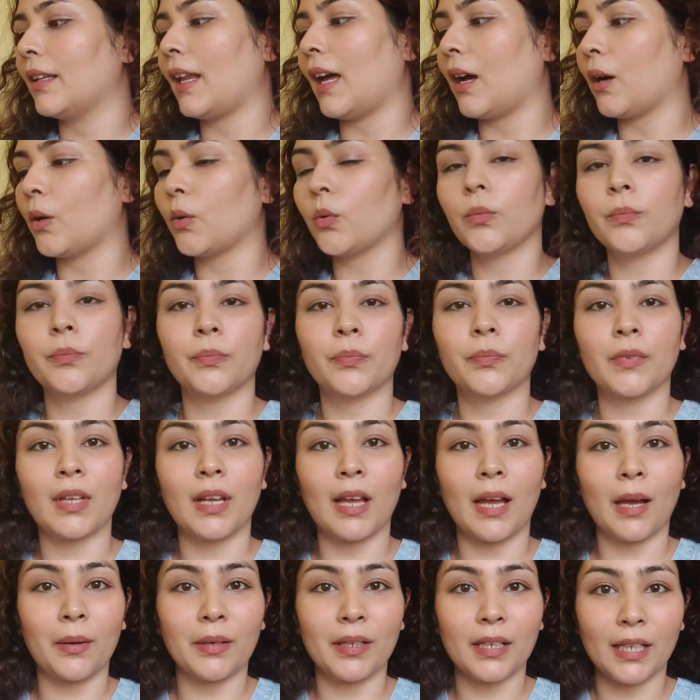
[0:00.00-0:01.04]
Now
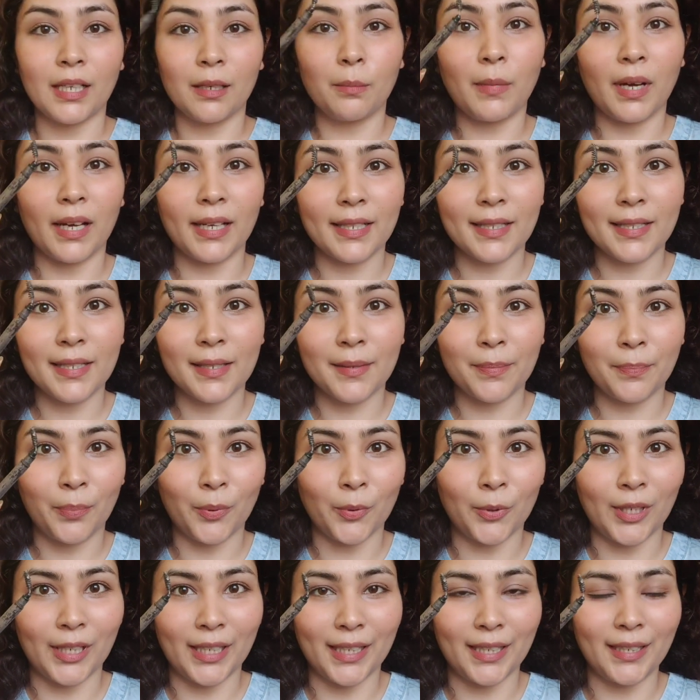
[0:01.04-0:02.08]
I need my
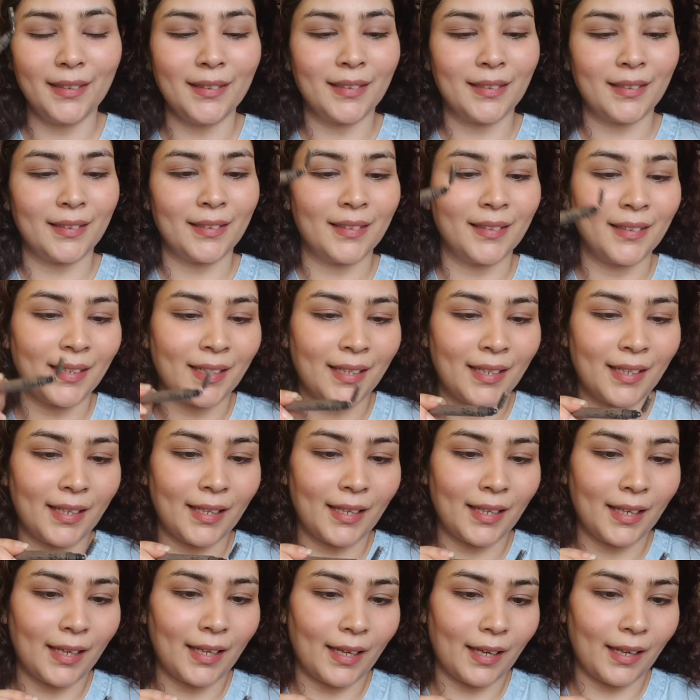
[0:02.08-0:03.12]
spoolie
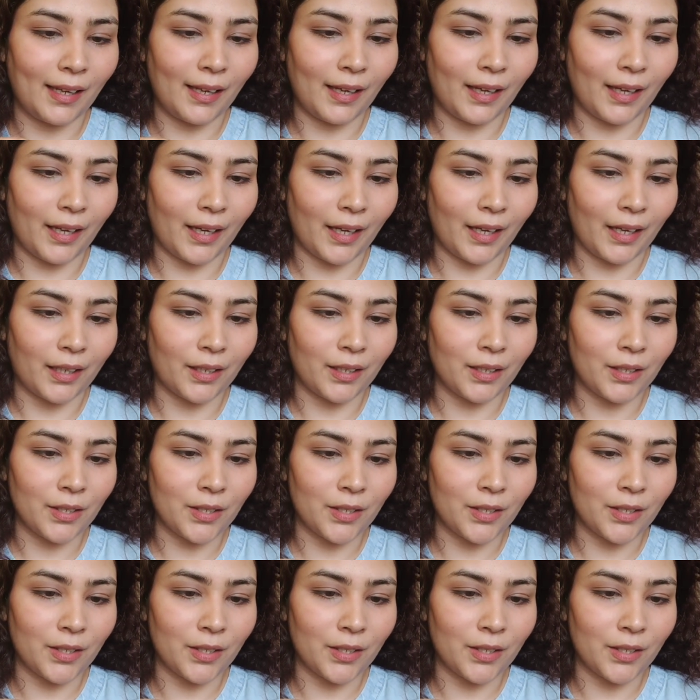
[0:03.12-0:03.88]
and